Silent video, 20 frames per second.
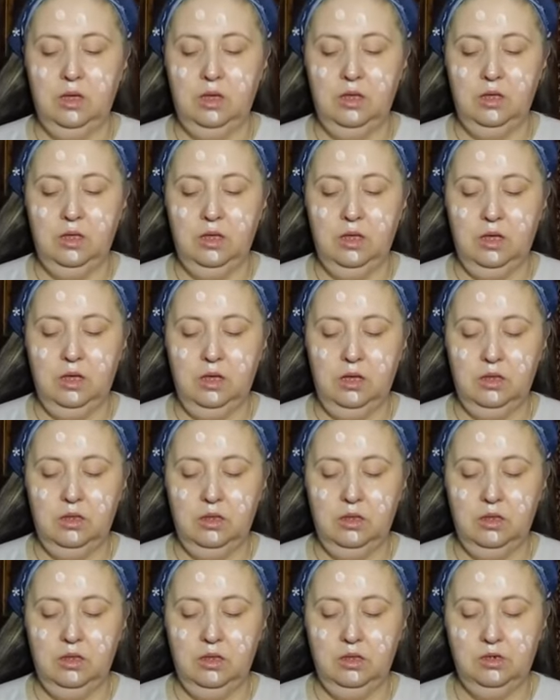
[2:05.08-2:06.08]
I think
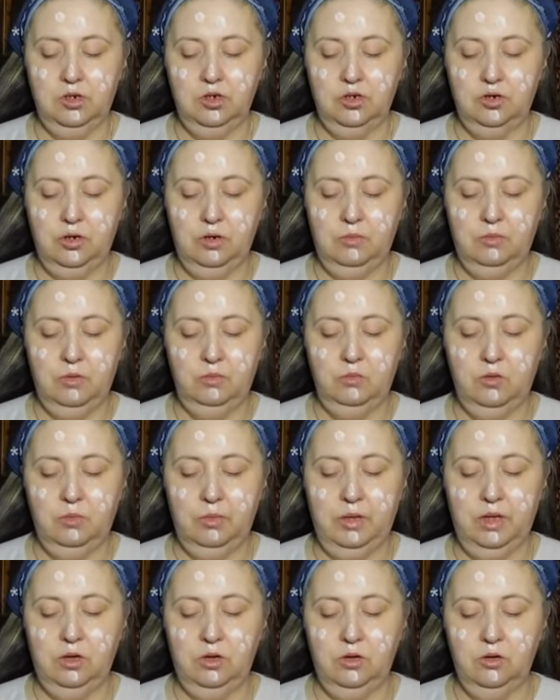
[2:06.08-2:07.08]
this trip will
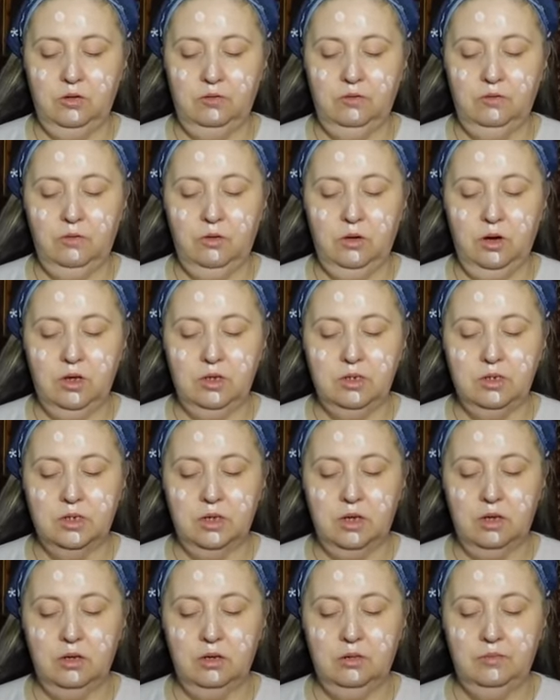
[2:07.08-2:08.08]
be good for
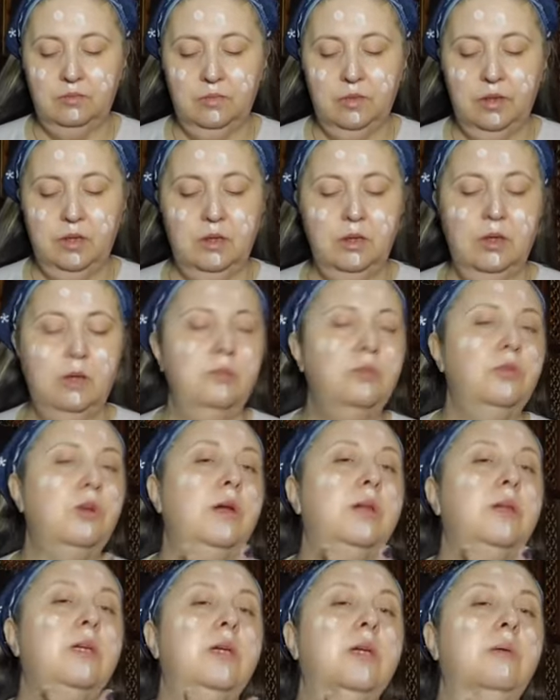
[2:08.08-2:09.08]
us. I'm
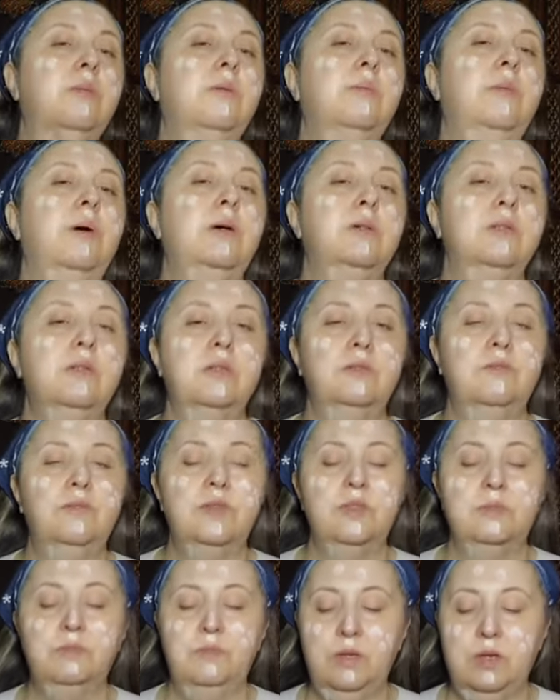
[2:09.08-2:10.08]
trying to keep a positive
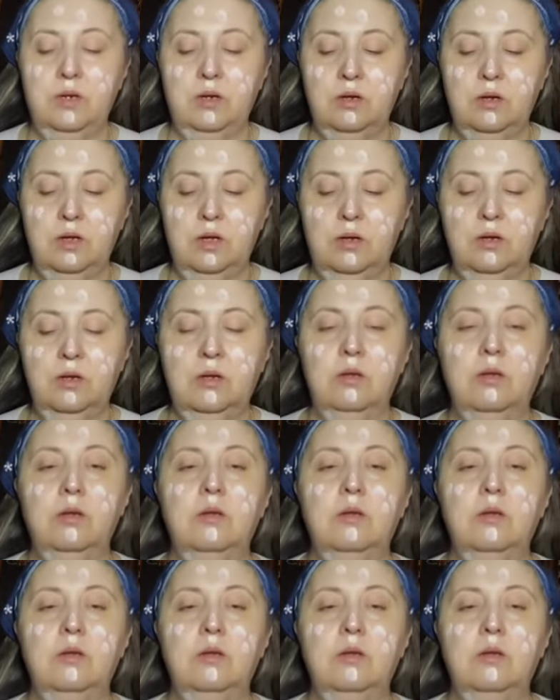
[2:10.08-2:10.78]
spin on it.